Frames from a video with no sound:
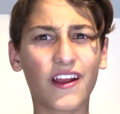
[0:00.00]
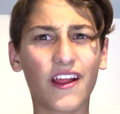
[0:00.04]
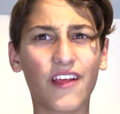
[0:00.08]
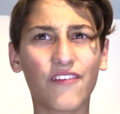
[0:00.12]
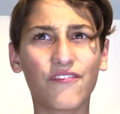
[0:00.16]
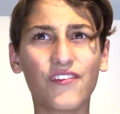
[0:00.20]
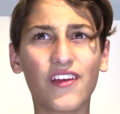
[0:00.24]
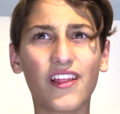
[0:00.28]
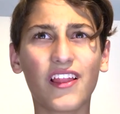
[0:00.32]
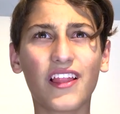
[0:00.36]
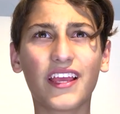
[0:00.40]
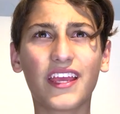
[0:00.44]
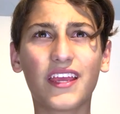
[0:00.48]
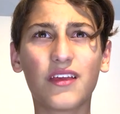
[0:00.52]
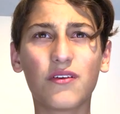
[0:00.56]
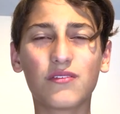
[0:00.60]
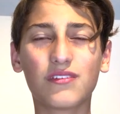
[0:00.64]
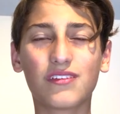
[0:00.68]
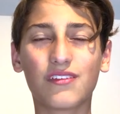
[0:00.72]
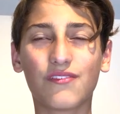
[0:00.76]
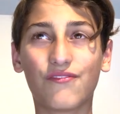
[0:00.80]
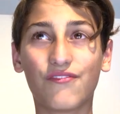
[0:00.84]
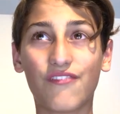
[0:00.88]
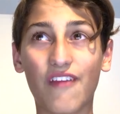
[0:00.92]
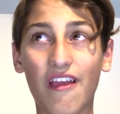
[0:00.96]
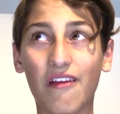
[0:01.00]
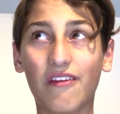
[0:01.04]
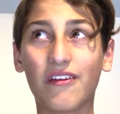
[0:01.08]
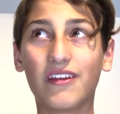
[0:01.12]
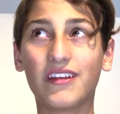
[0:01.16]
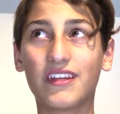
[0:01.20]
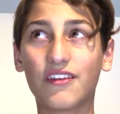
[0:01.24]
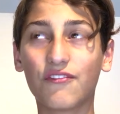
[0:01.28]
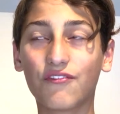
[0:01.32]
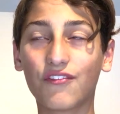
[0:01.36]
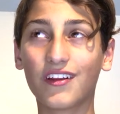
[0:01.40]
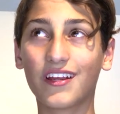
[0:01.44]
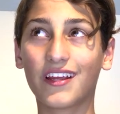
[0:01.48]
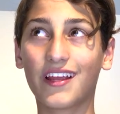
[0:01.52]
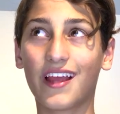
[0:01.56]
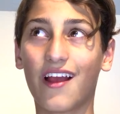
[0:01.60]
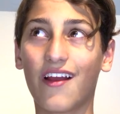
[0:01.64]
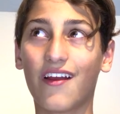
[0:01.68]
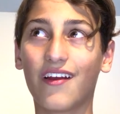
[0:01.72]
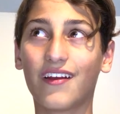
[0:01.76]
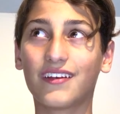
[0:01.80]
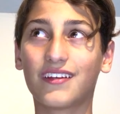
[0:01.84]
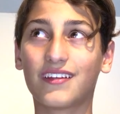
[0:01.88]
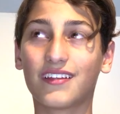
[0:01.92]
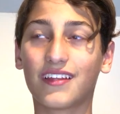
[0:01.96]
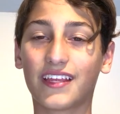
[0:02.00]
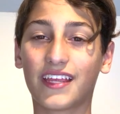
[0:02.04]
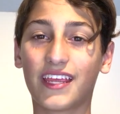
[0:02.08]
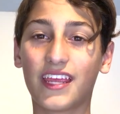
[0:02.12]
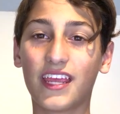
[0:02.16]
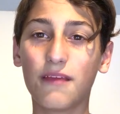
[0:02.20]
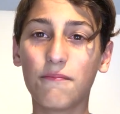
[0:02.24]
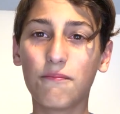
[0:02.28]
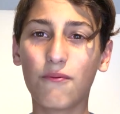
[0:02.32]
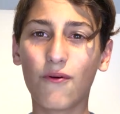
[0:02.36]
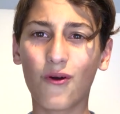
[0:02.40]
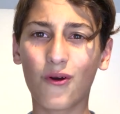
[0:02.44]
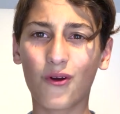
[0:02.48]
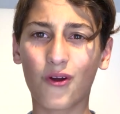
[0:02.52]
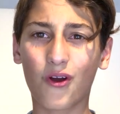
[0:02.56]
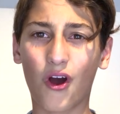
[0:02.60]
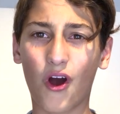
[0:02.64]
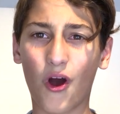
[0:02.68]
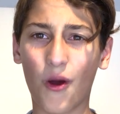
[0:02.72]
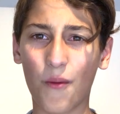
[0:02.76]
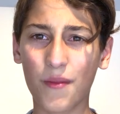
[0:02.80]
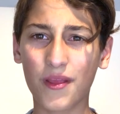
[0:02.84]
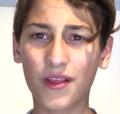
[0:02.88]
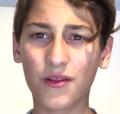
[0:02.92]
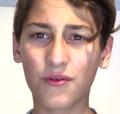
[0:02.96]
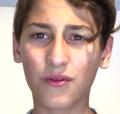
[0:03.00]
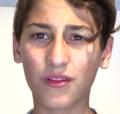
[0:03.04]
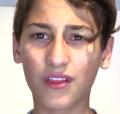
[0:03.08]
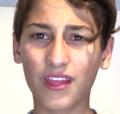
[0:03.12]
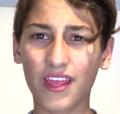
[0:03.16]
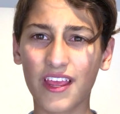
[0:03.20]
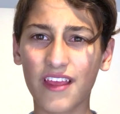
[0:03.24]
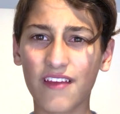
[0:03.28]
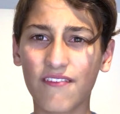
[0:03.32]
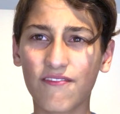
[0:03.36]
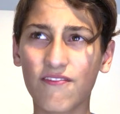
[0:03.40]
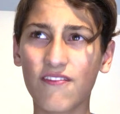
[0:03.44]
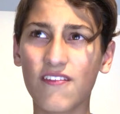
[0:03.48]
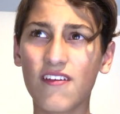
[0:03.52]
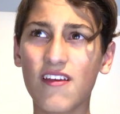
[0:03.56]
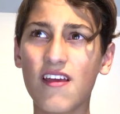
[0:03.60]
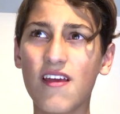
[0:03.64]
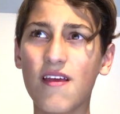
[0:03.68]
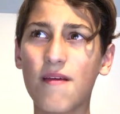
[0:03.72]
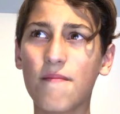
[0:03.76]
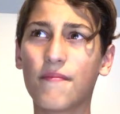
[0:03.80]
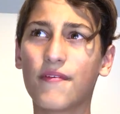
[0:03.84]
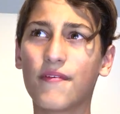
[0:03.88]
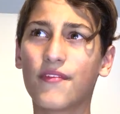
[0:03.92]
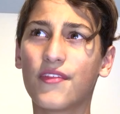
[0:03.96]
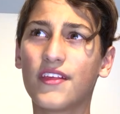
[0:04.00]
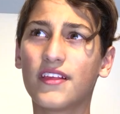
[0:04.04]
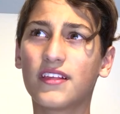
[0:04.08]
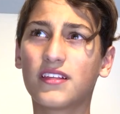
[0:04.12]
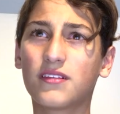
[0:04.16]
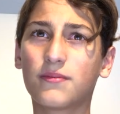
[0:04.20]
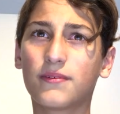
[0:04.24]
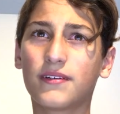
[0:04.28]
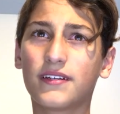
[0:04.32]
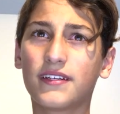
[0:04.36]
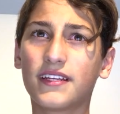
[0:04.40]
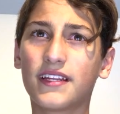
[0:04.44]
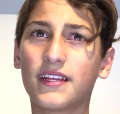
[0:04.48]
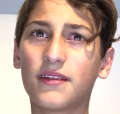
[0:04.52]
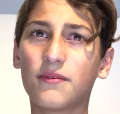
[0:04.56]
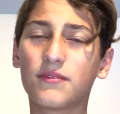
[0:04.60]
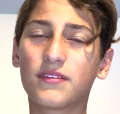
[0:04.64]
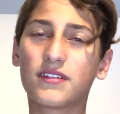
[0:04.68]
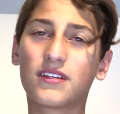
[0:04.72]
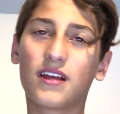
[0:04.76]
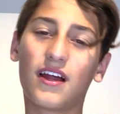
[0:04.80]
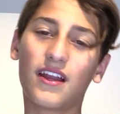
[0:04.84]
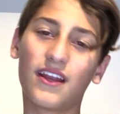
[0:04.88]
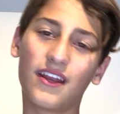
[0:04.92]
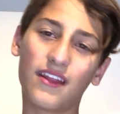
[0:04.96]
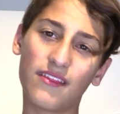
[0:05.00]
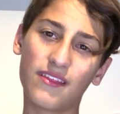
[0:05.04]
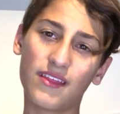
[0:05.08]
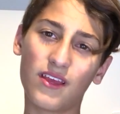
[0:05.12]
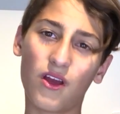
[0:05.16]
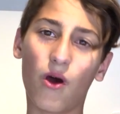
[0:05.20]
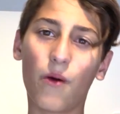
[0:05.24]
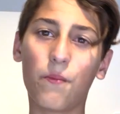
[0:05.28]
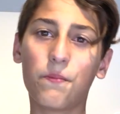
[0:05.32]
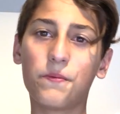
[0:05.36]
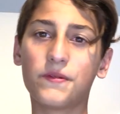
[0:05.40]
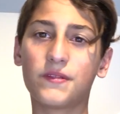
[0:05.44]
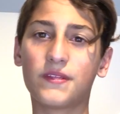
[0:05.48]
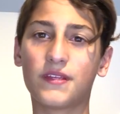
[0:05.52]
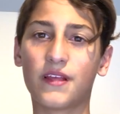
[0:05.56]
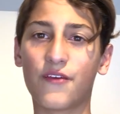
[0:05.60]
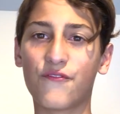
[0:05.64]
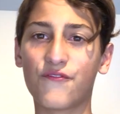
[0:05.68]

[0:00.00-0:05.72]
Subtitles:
I felt like he was a very different character. Like, he brought comic relief, but this one, he was kind of the opposite.